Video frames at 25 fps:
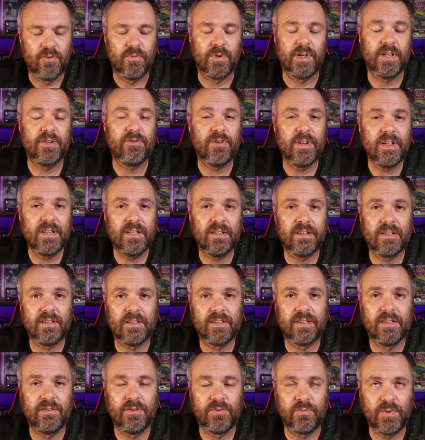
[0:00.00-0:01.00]
When I try and
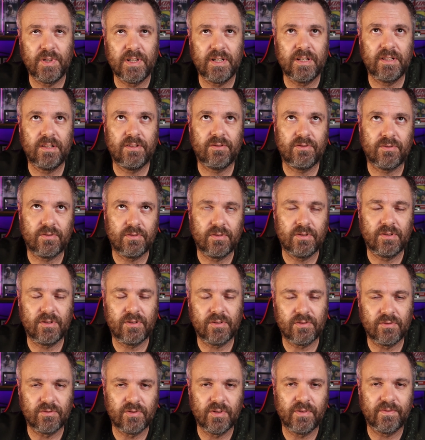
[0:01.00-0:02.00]
when I
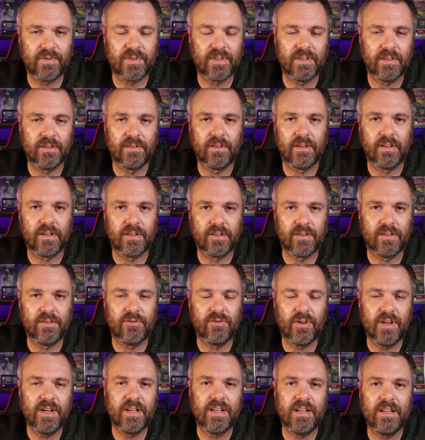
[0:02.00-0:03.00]
sort of
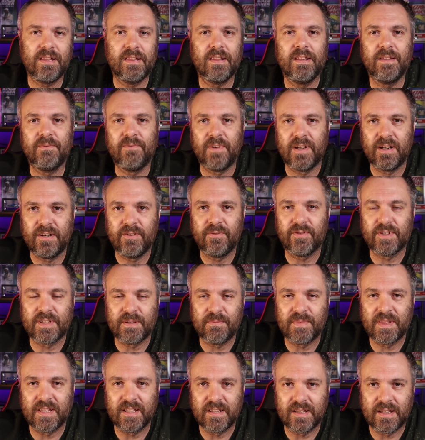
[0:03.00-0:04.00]
try and get the value for
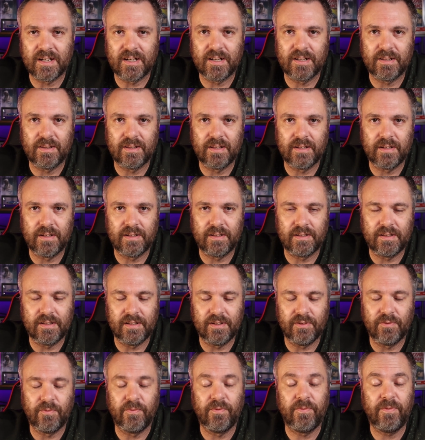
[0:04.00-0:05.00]
something that
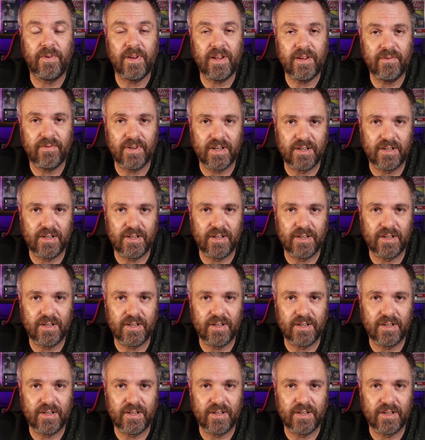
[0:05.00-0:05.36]
I fair